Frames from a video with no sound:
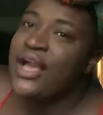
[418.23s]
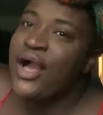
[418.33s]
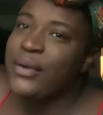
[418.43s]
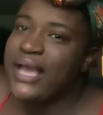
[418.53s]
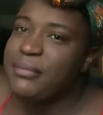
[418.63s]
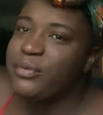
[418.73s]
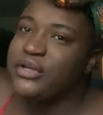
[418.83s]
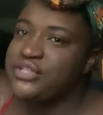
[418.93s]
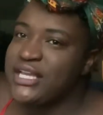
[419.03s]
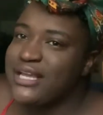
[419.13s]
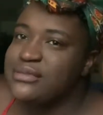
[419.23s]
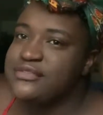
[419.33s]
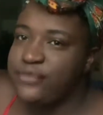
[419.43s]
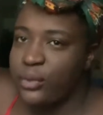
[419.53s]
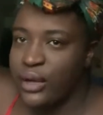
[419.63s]
Okay, but when your ticket was
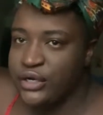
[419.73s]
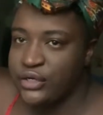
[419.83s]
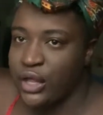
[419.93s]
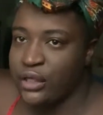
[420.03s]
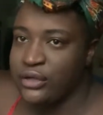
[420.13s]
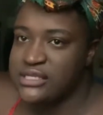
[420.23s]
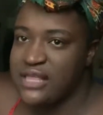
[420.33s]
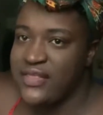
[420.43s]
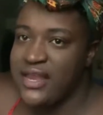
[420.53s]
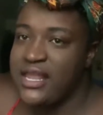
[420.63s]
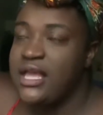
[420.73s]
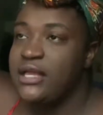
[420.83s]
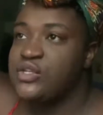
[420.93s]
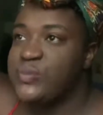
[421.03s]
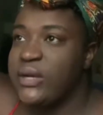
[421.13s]
$400 and then you spend